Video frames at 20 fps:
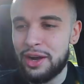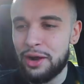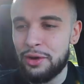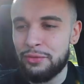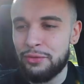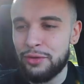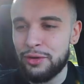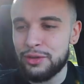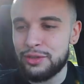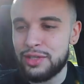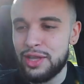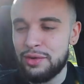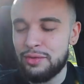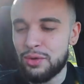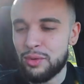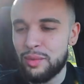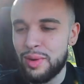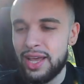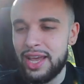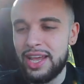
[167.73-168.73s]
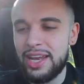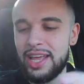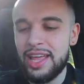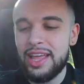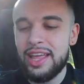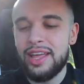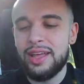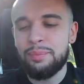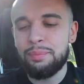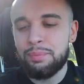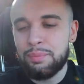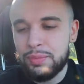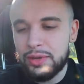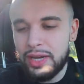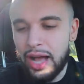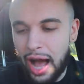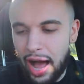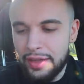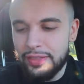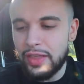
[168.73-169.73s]
on our first ever raid.
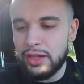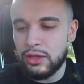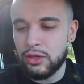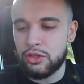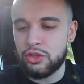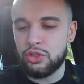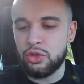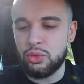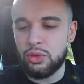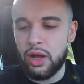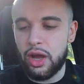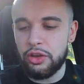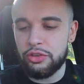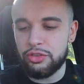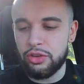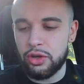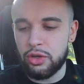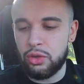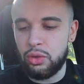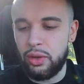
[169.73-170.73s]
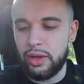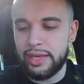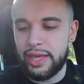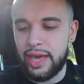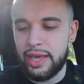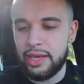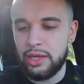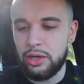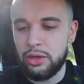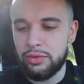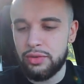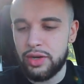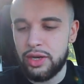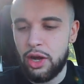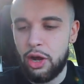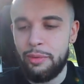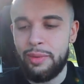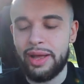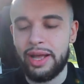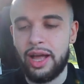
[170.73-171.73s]
God, that looks so gosh darn cool. I can't get over it.
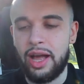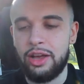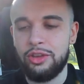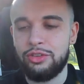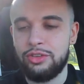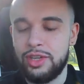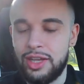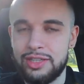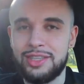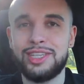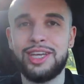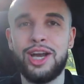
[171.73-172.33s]
Oh my gosh, let's